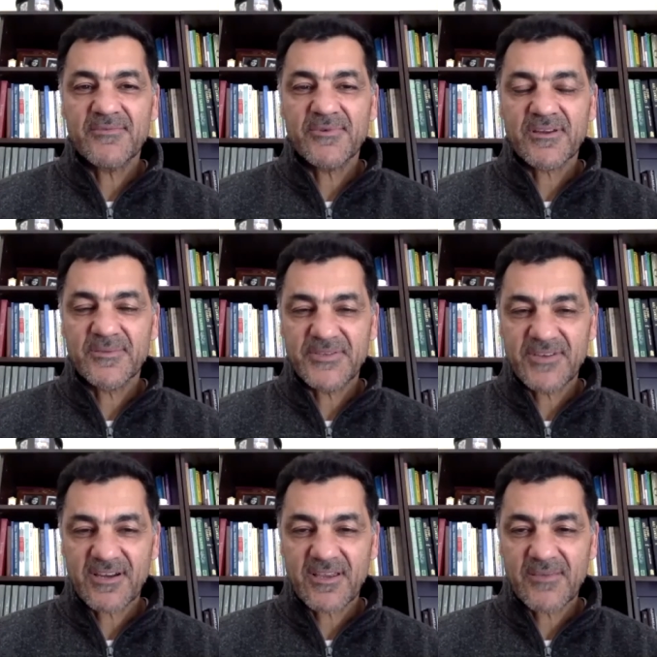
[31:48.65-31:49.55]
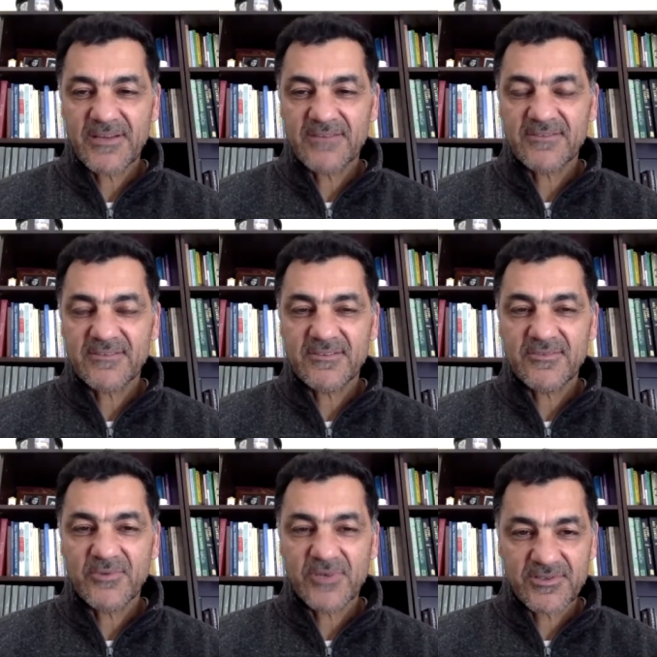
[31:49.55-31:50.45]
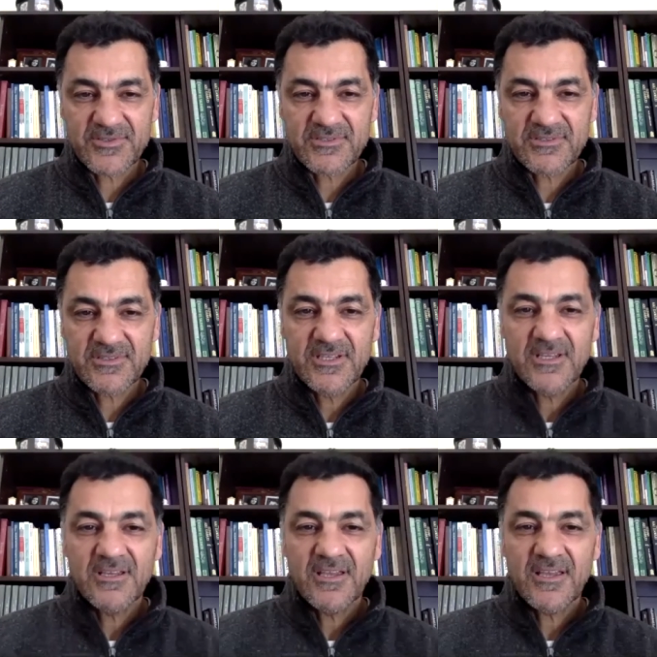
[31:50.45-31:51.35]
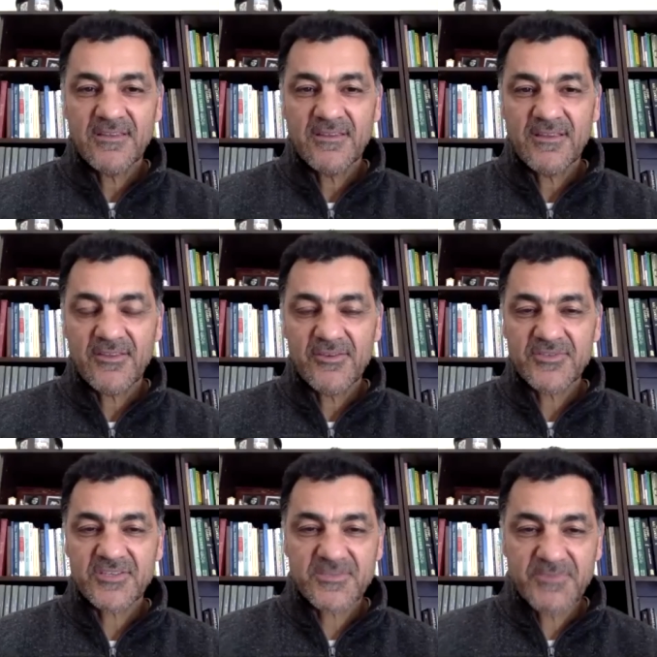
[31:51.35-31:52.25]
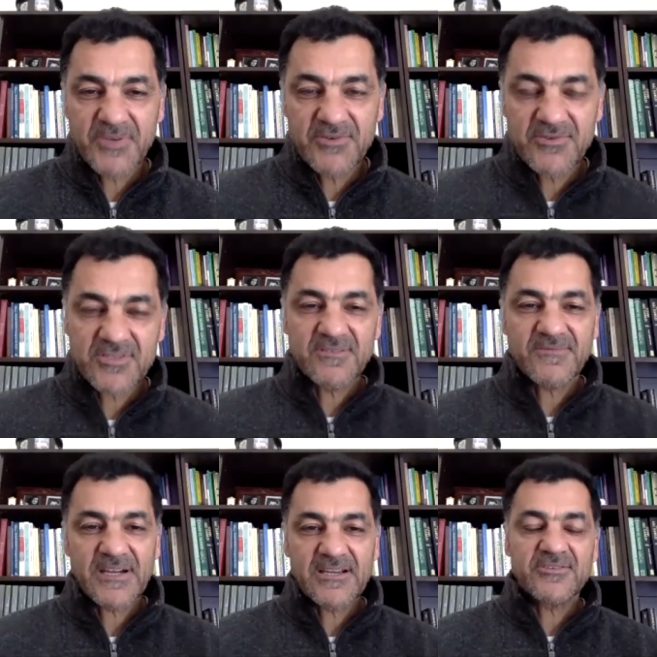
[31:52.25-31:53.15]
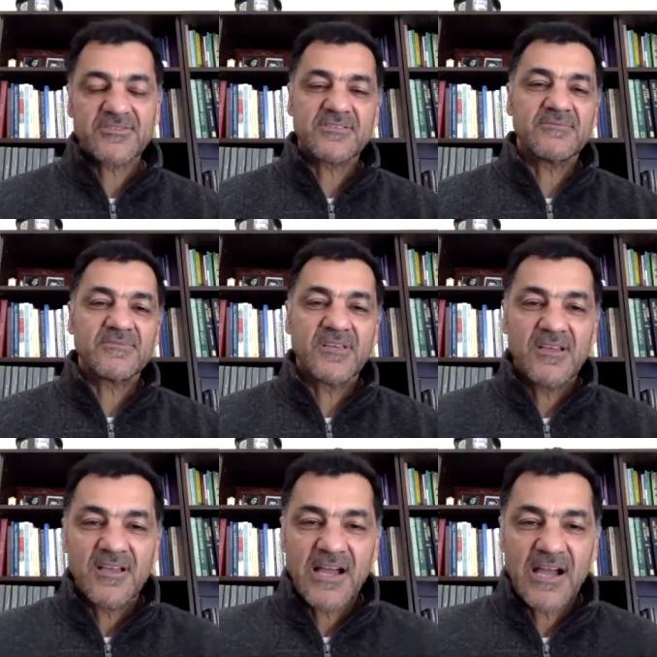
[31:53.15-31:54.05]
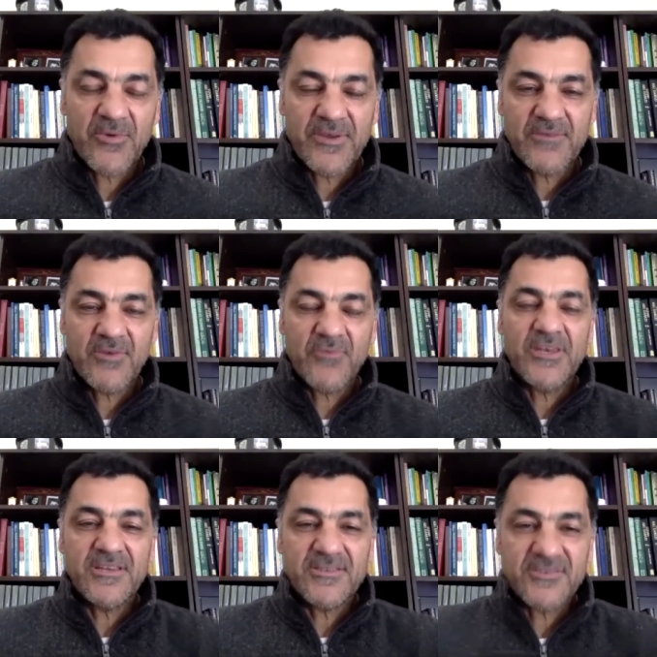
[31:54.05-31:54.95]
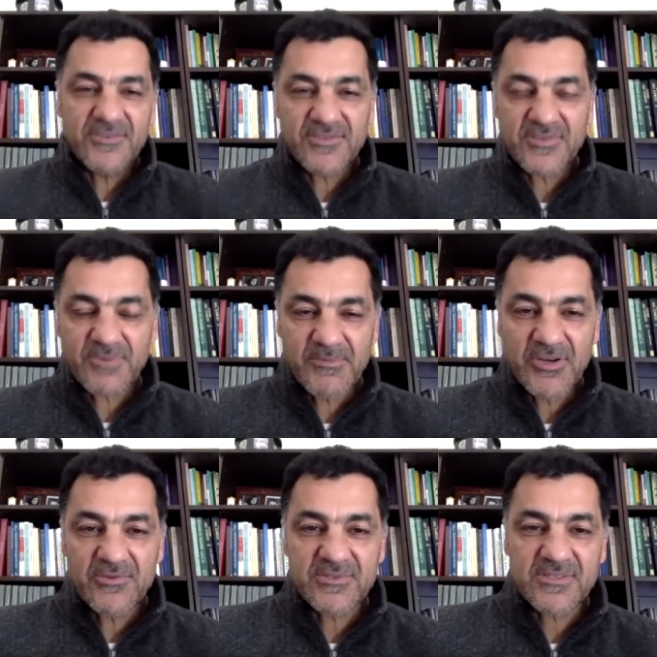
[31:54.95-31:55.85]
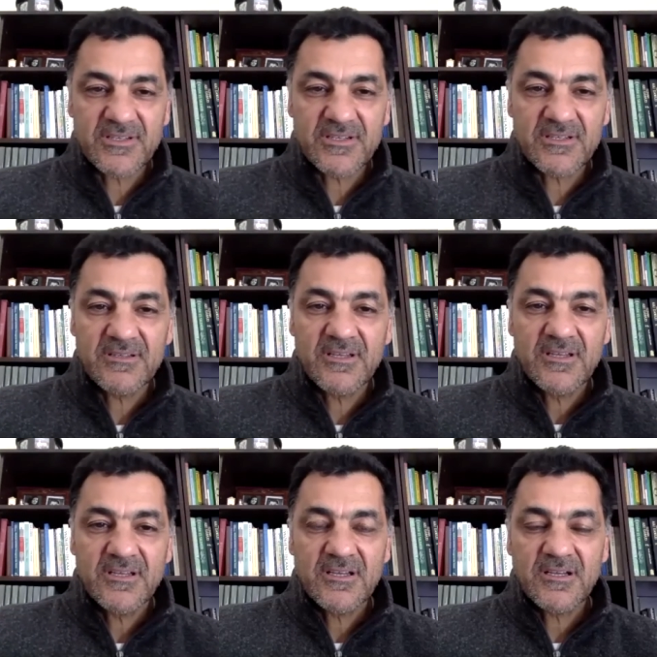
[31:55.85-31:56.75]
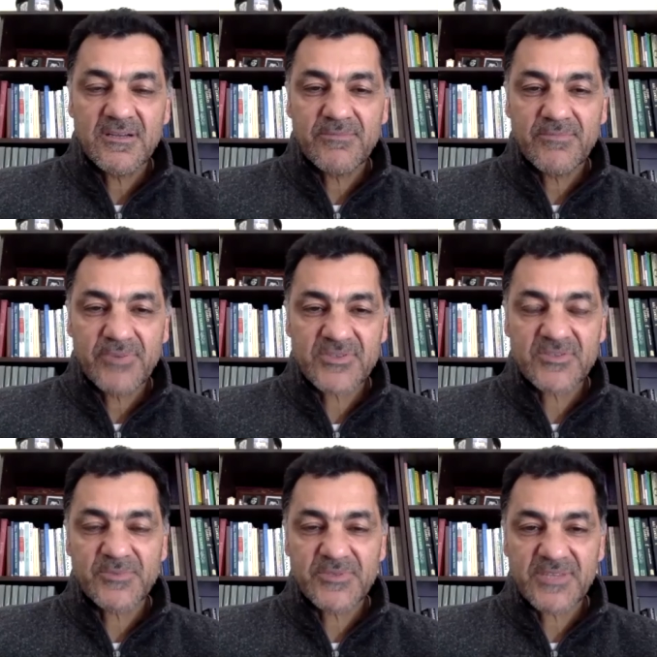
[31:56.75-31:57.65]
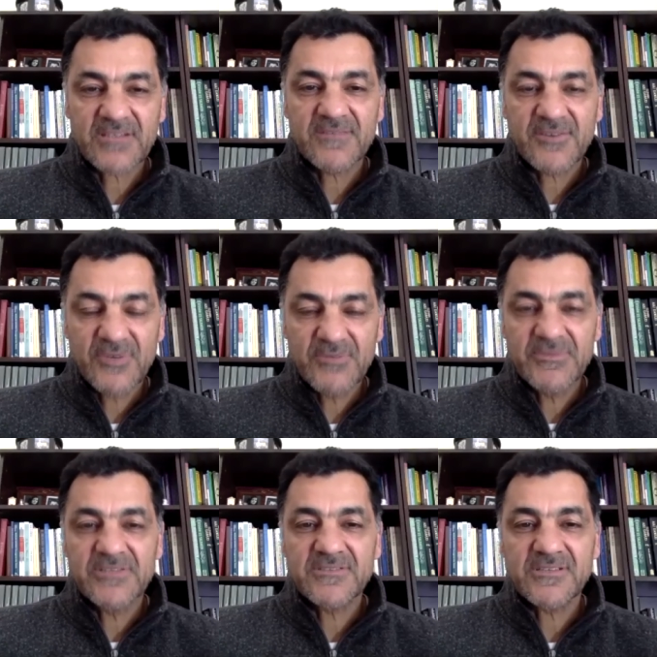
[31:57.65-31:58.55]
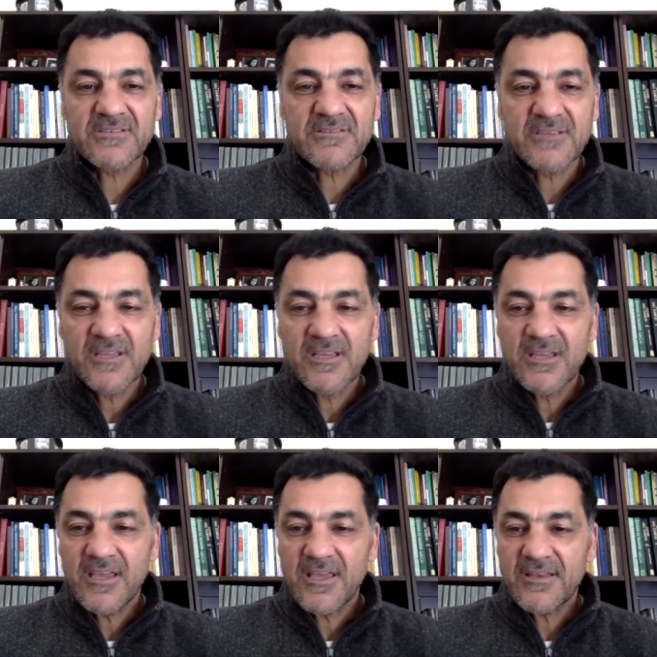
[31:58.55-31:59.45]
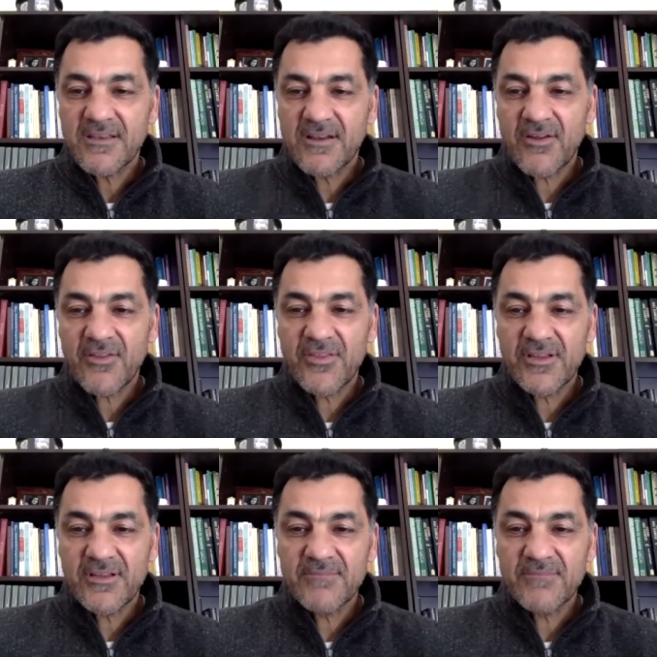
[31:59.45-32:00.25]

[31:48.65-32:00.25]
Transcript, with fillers: We're going to be talking about workers and those exposed to the virus and how what we need to do to promote personal protective equipment and all the